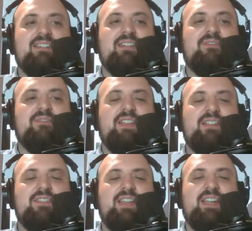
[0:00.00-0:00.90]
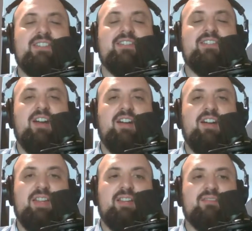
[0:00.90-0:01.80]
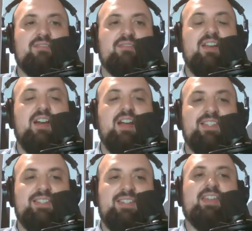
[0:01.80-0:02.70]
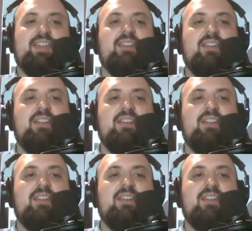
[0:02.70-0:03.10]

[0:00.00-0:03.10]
it feels like it's stalling constantly.